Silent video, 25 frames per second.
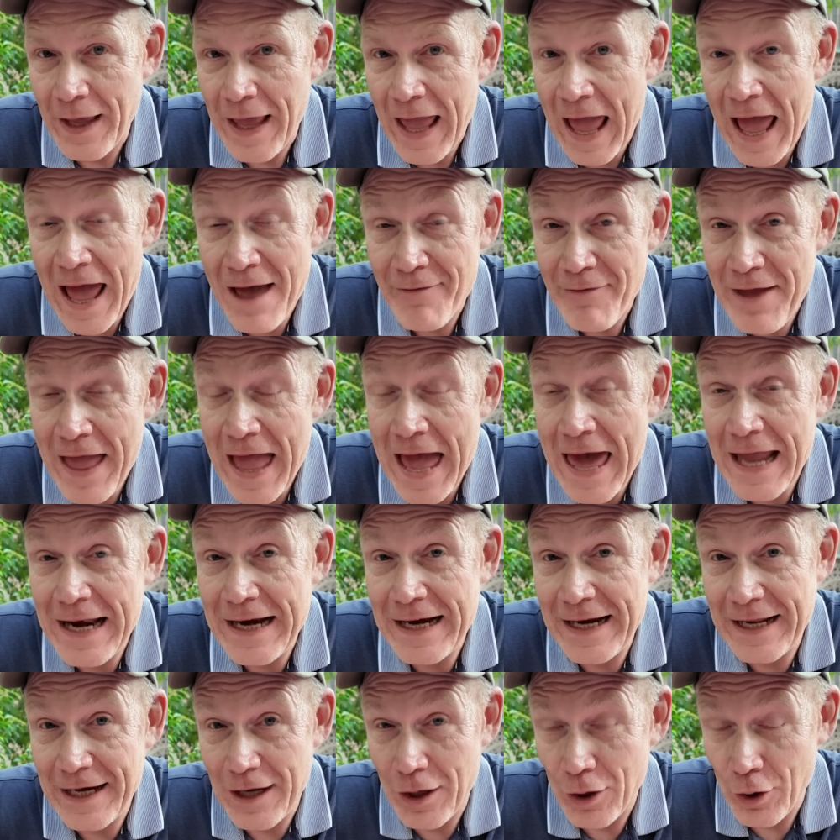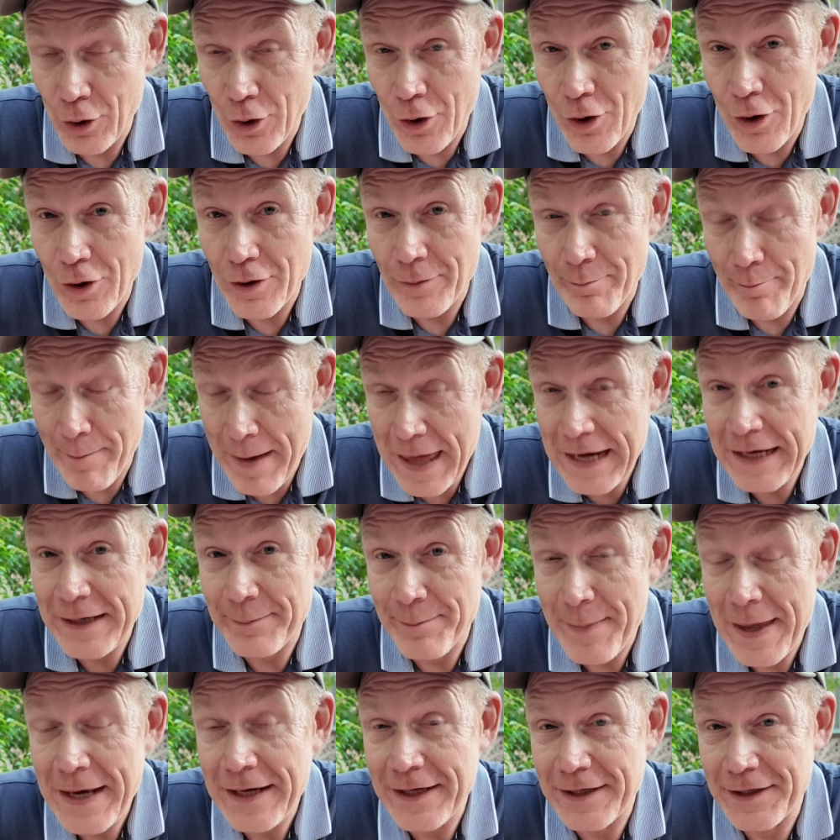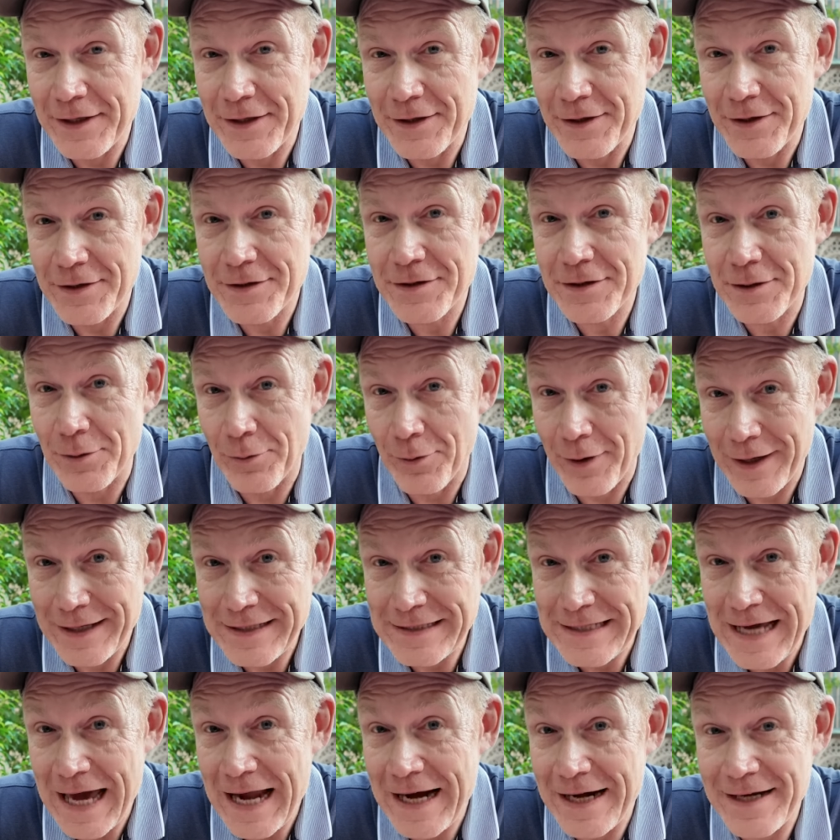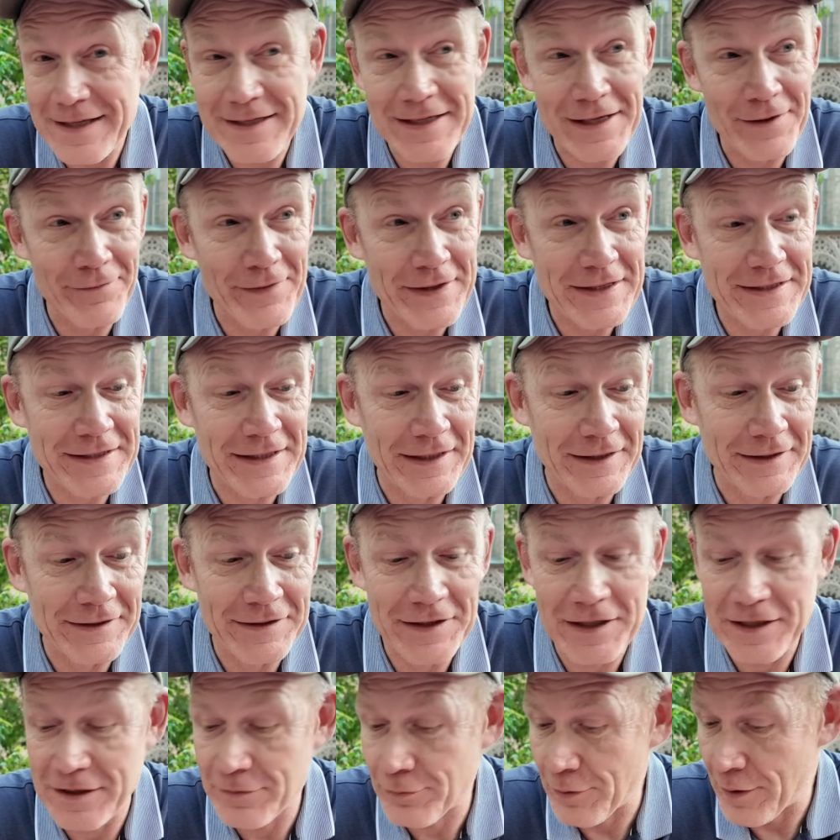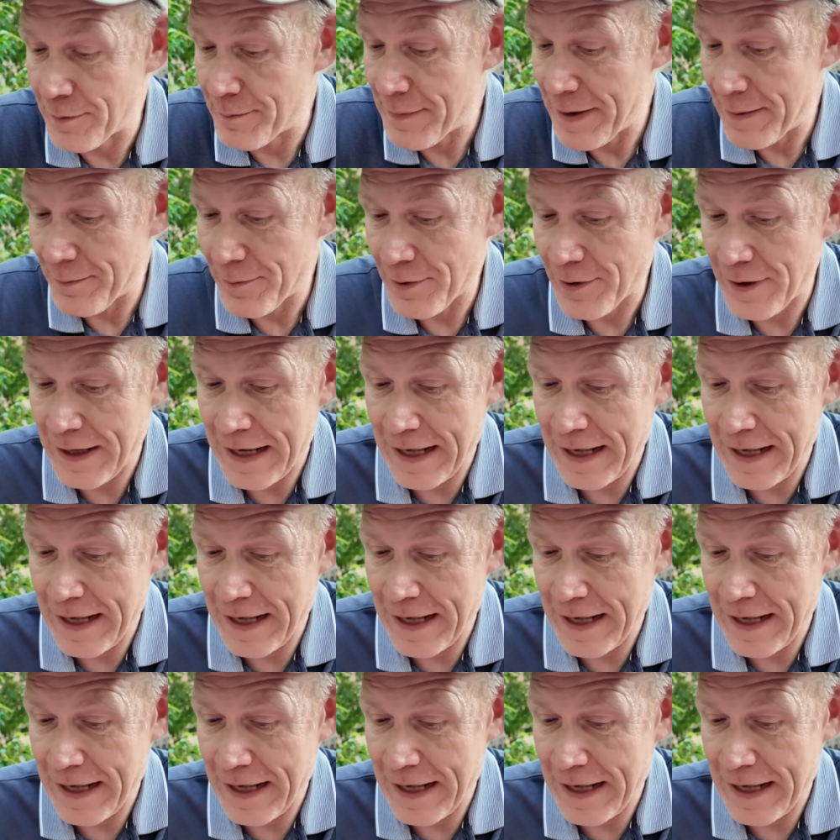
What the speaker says: Haven't had it in many years, so we're excited to see if it's still as good as we remember.